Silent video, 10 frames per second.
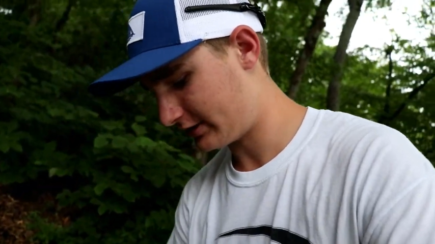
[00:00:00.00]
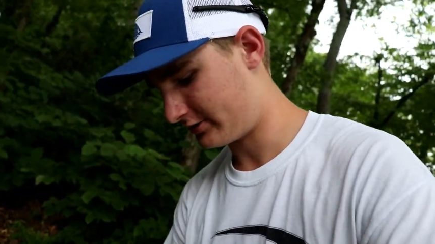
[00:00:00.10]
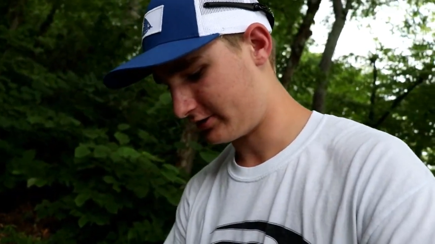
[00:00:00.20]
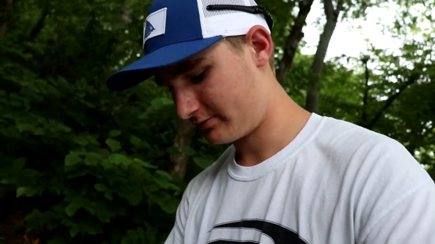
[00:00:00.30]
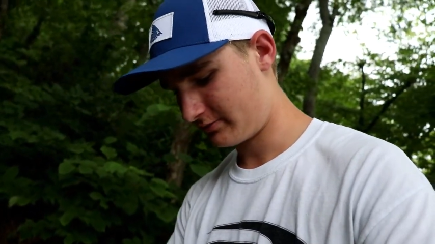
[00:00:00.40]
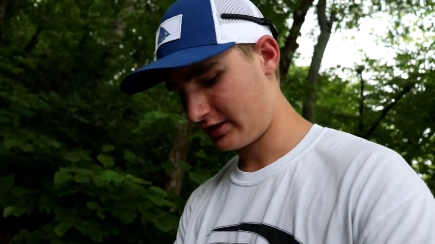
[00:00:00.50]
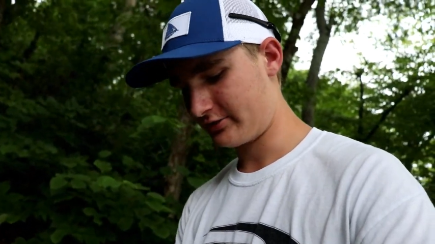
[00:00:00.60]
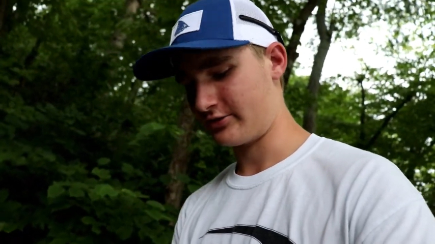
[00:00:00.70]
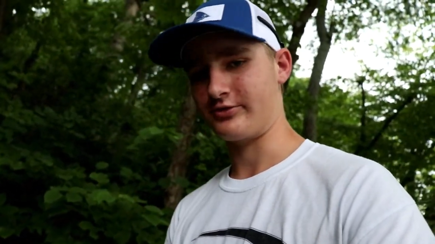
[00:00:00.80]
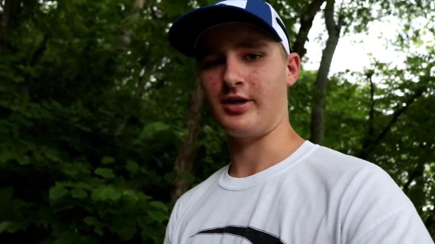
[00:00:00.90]

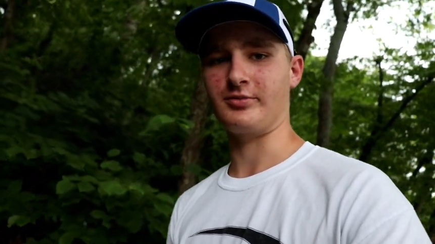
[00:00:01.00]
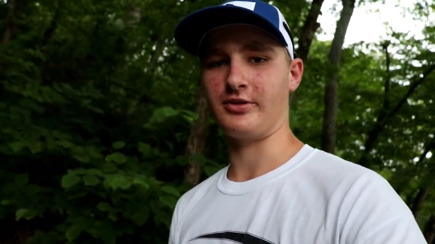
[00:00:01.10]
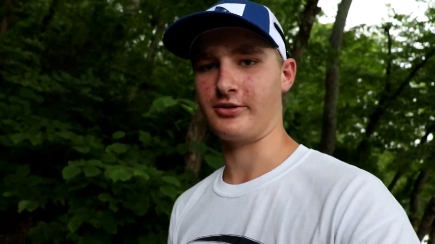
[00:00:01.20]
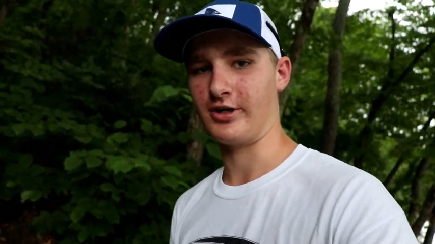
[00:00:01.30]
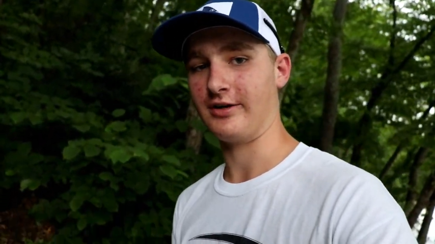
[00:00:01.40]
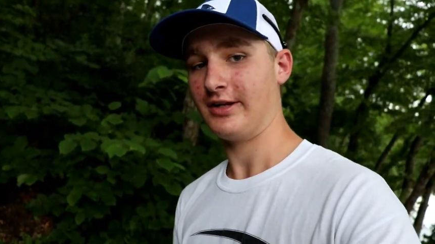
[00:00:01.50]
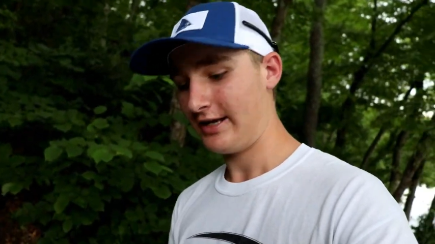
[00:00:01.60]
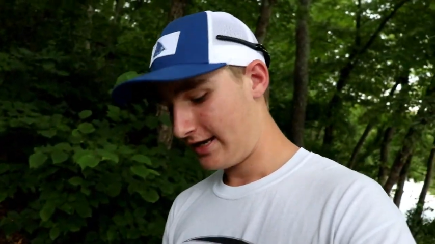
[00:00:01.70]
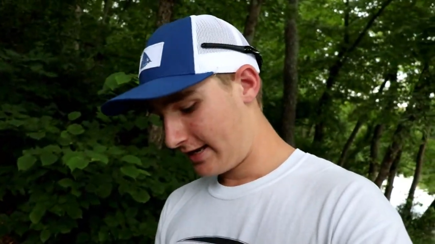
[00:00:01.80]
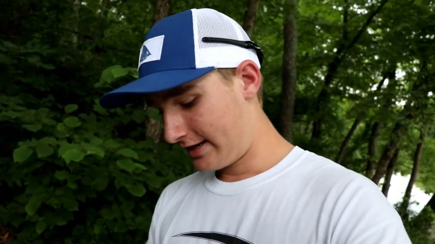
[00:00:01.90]
as it drops on the ground.
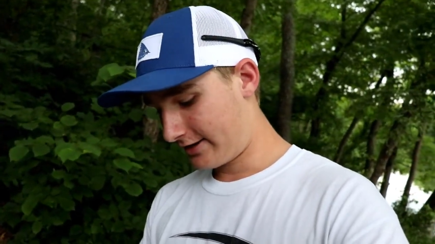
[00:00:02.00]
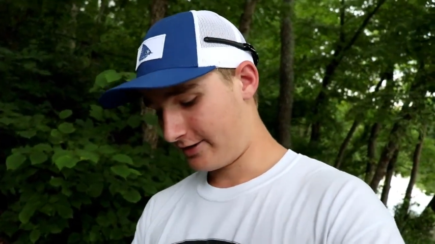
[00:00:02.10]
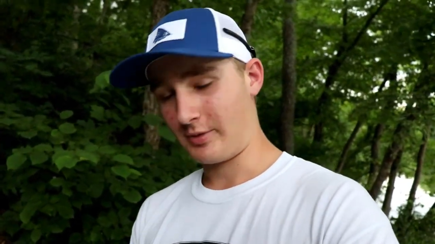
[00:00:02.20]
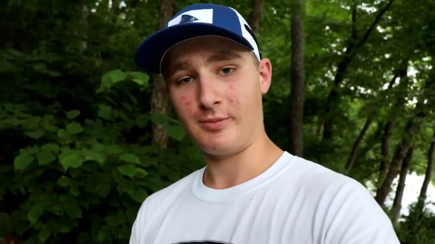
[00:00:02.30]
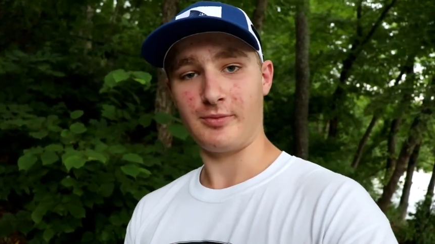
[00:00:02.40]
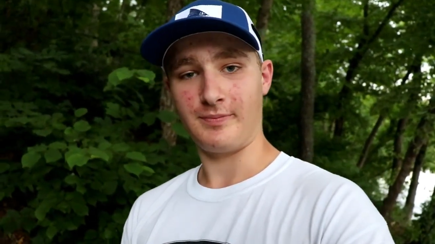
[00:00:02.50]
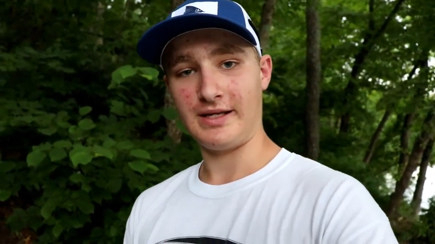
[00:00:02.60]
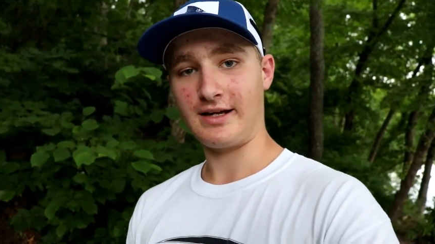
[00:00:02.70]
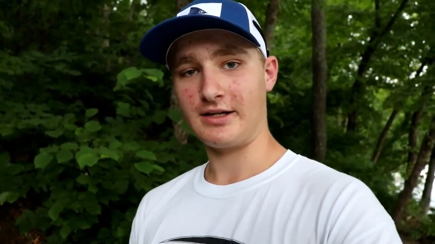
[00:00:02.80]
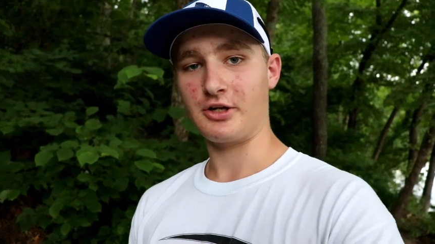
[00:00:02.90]
I'm going to
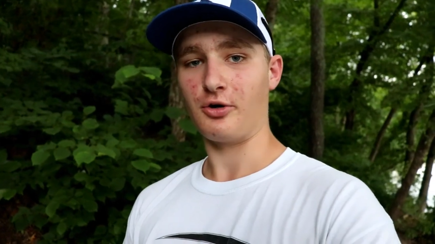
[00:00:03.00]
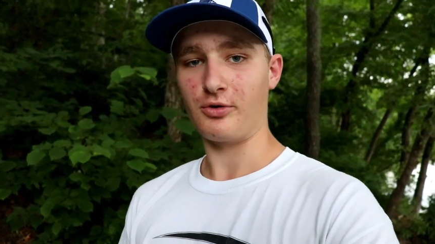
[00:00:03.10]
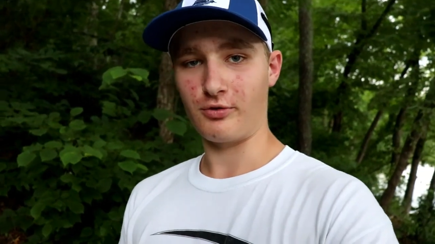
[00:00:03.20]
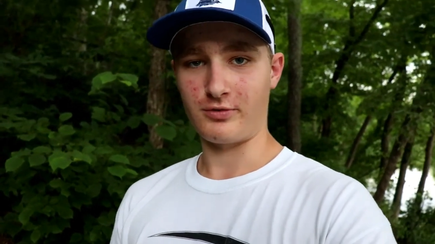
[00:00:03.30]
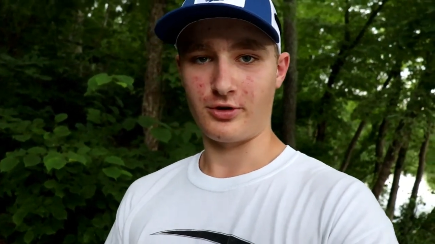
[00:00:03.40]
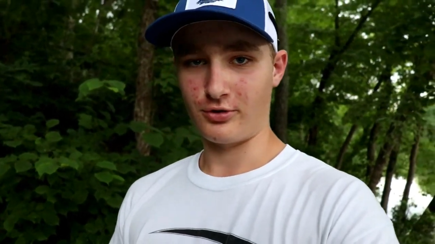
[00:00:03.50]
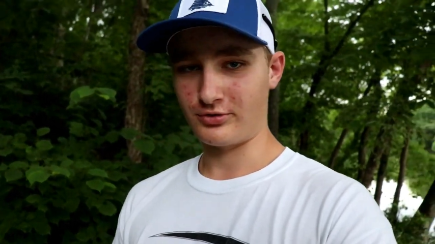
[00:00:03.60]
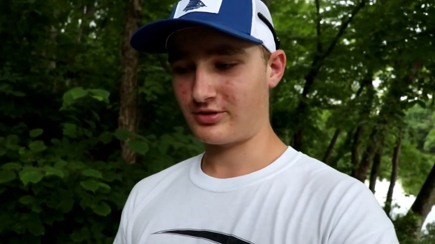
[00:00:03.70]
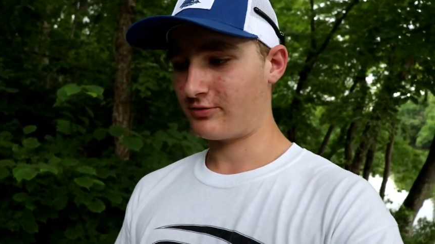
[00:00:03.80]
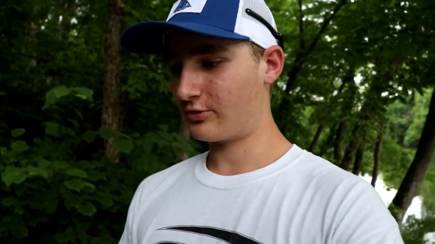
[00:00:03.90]
be kind of going over
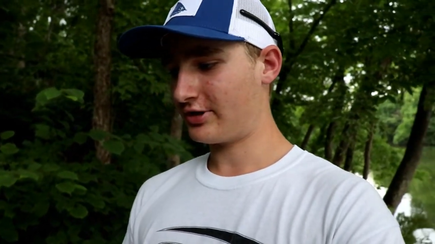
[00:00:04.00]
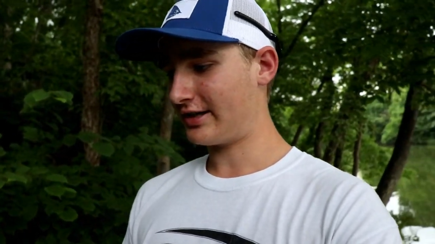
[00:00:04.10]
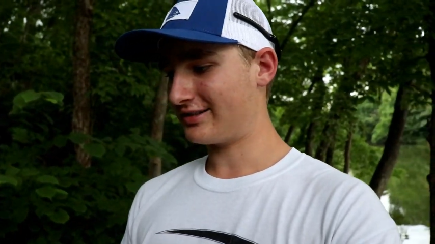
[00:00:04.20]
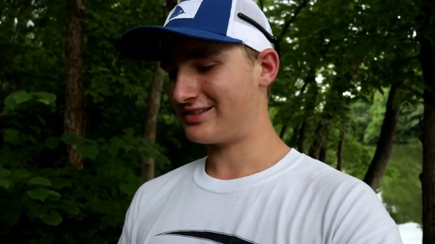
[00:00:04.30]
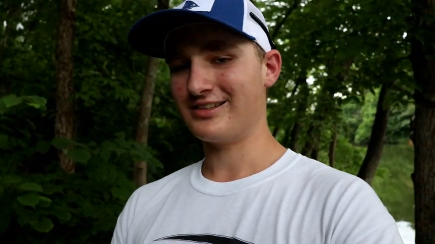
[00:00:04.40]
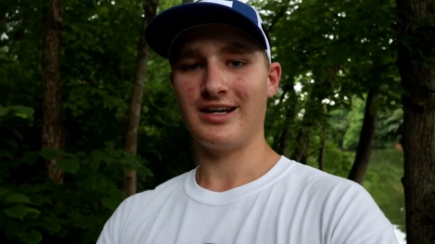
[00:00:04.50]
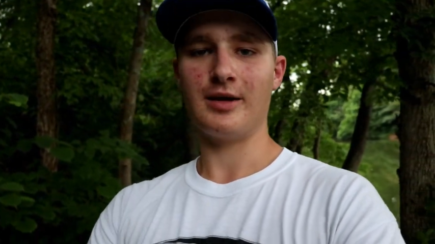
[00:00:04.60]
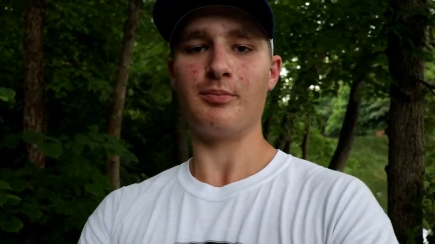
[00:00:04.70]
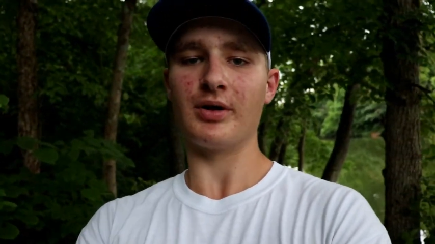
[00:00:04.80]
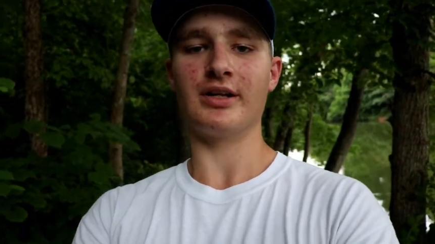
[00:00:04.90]
those for you guys
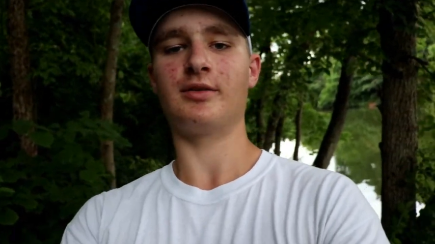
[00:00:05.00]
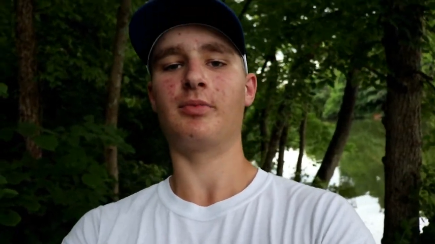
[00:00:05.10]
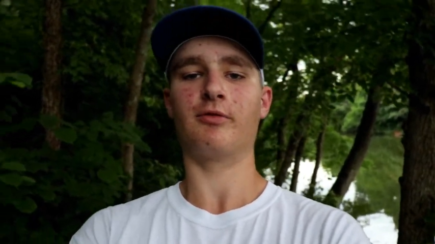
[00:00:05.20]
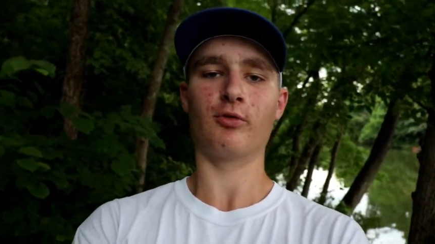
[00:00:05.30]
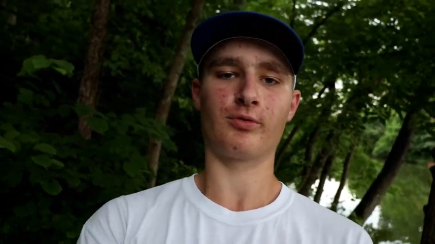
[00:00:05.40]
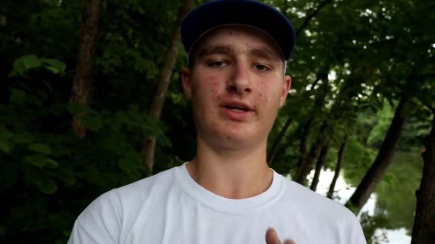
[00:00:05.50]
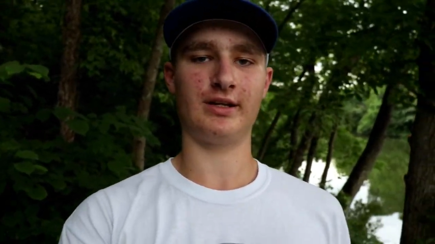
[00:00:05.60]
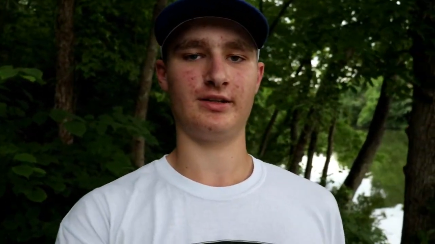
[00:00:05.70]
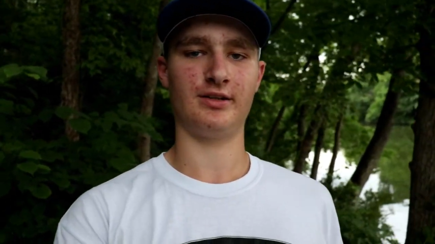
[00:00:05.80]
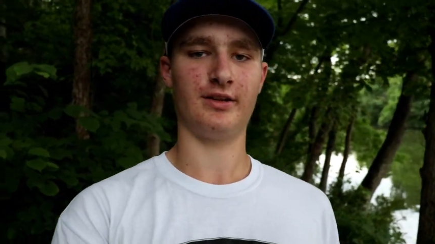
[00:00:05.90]
today. But before we
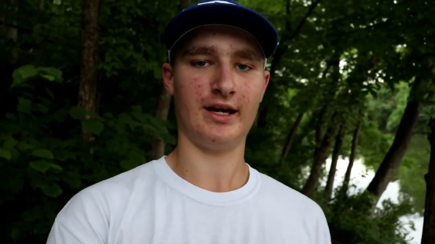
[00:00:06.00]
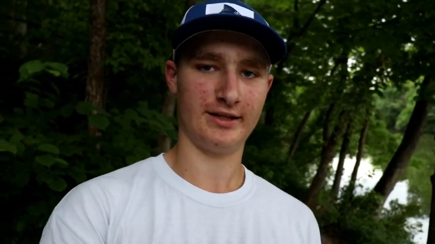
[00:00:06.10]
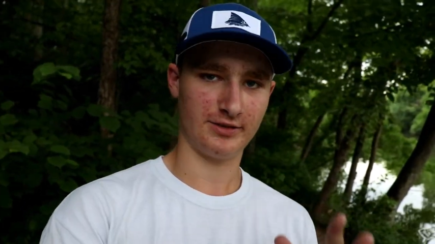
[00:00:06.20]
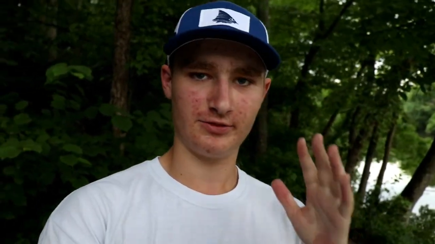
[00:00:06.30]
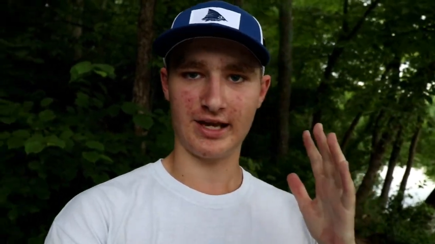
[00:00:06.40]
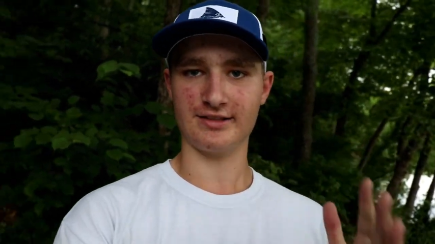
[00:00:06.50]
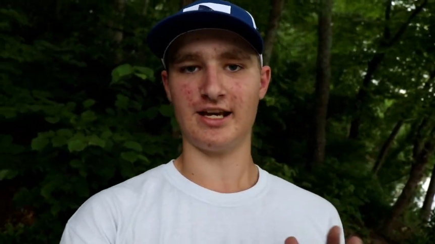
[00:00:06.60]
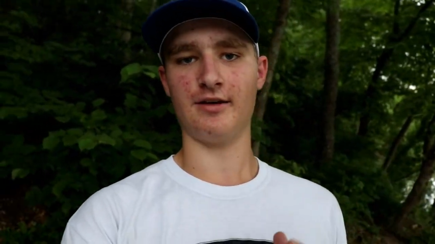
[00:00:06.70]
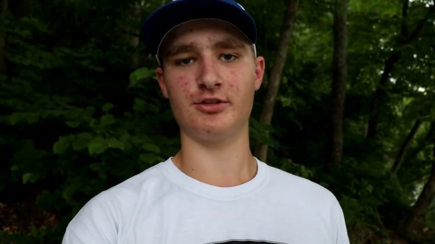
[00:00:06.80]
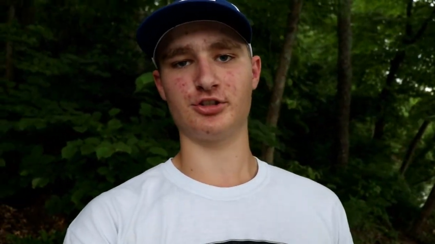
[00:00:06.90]
get into that, if you guys
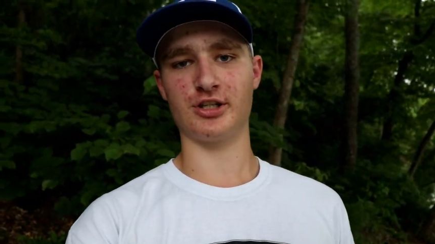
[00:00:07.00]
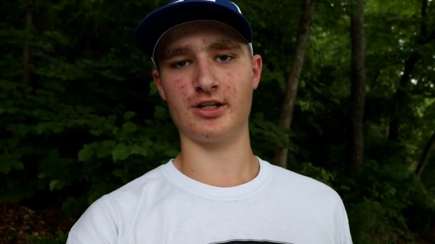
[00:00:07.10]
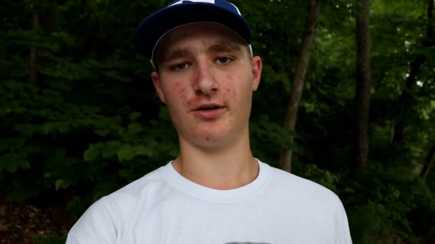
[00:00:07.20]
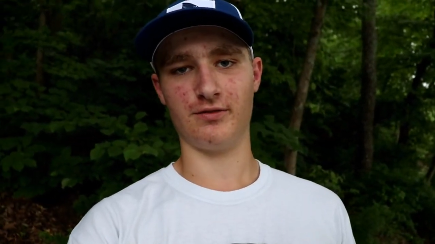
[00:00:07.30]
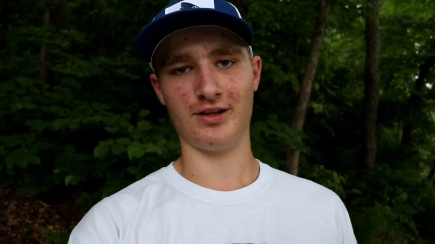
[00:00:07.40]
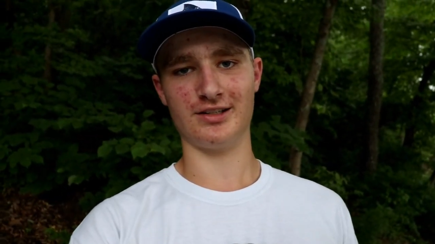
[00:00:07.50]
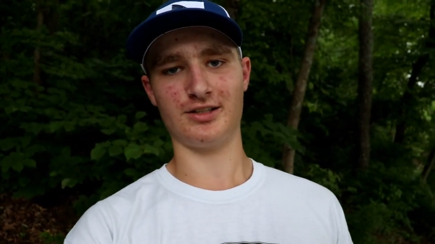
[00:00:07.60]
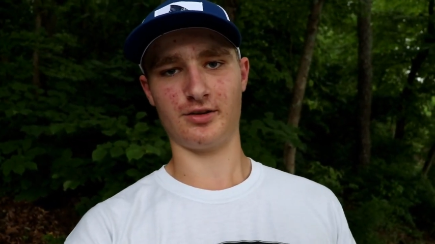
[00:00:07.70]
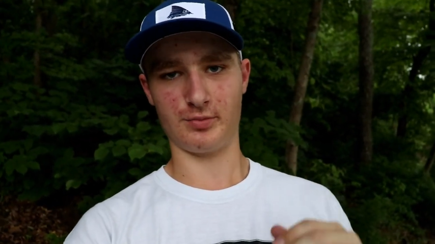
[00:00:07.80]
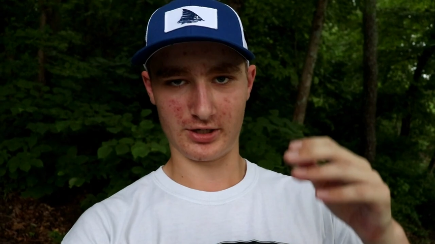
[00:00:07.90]
haven't checked out Fly
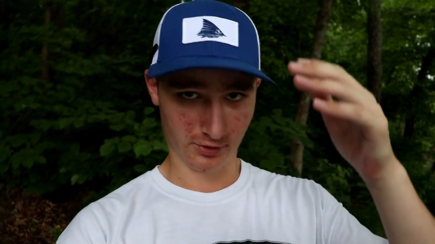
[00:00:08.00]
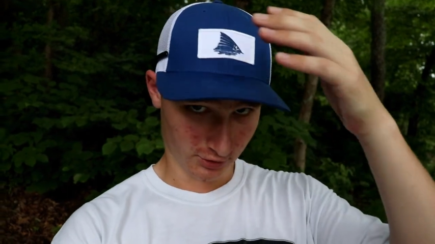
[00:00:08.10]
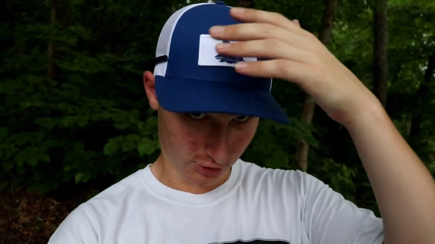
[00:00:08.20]
South Apparel,